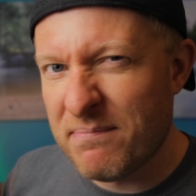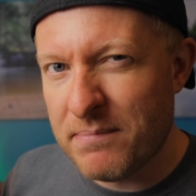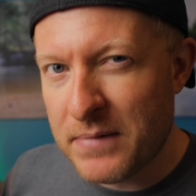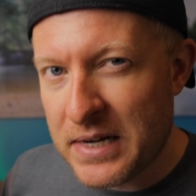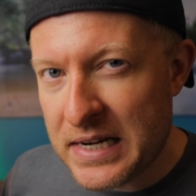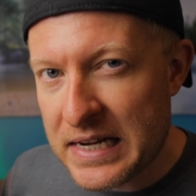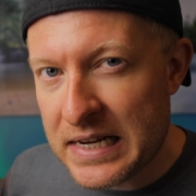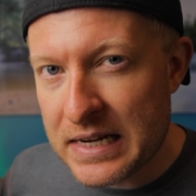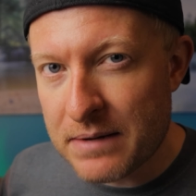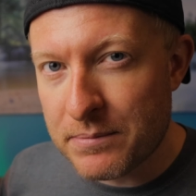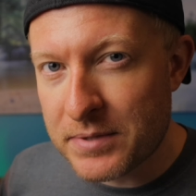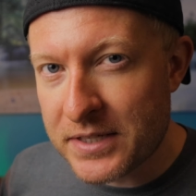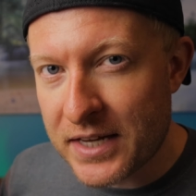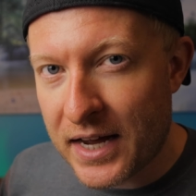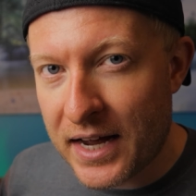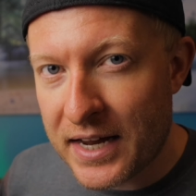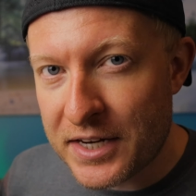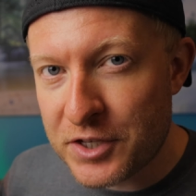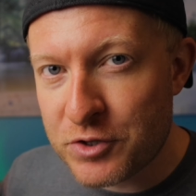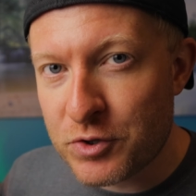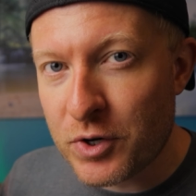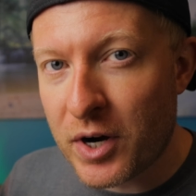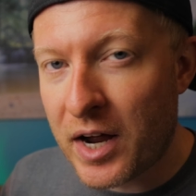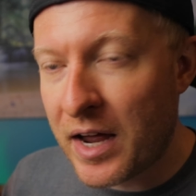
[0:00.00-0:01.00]

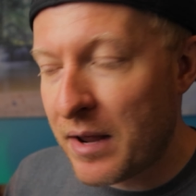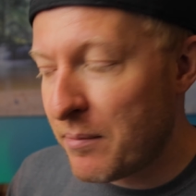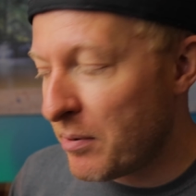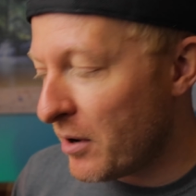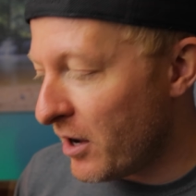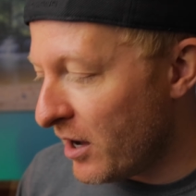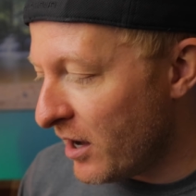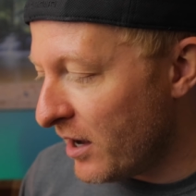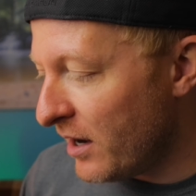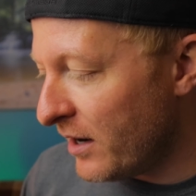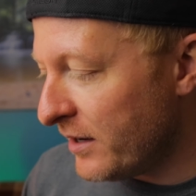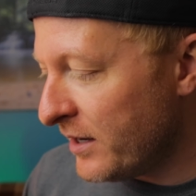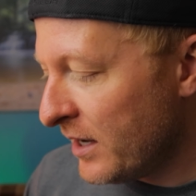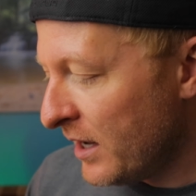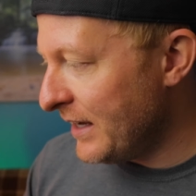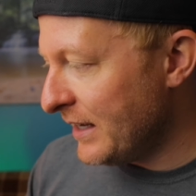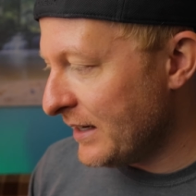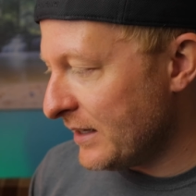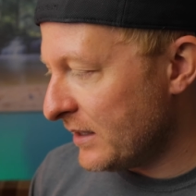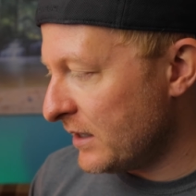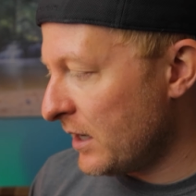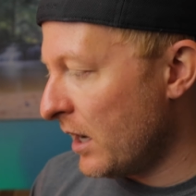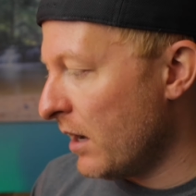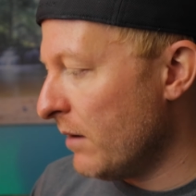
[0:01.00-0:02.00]
medium-sized tripod.
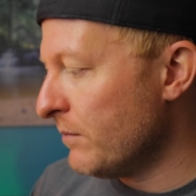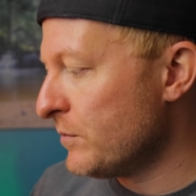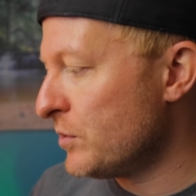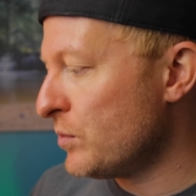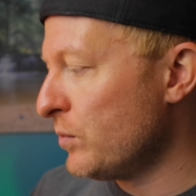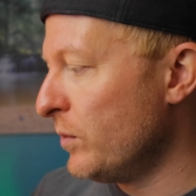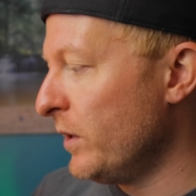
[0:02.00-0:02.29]
It comes